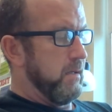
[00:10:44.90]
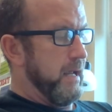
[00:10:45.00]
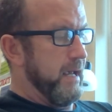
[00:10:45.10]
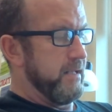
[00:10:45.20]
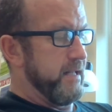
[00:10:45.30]

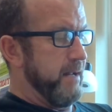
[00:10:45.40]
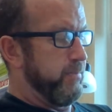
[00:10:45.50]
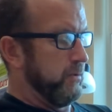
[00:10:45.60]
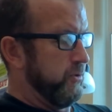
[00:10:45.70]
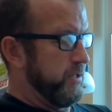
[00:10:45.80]
as a
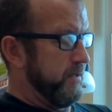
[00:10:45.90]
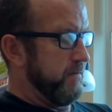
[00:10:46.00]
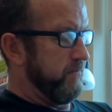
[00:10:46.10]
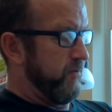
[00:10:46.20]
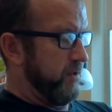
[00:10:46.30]
pollutant
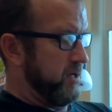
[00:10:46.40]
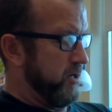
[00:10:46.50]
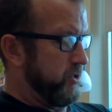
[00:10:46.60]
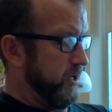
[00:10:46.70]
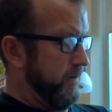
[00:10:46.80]
for the
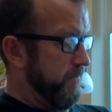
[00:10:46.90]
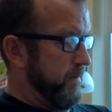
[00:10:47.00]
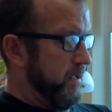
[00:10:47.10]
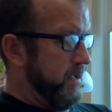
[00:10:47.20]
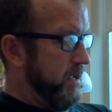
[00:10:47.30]
country.
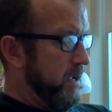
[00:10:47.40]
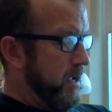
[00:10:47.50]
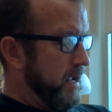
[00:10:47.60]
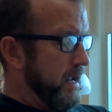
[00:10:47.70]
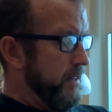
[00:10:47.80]

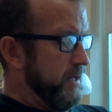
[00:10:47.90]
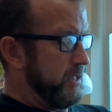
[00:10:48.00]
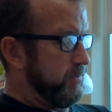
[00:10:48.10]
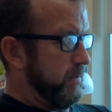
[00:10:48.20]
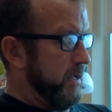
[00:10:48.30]
And then it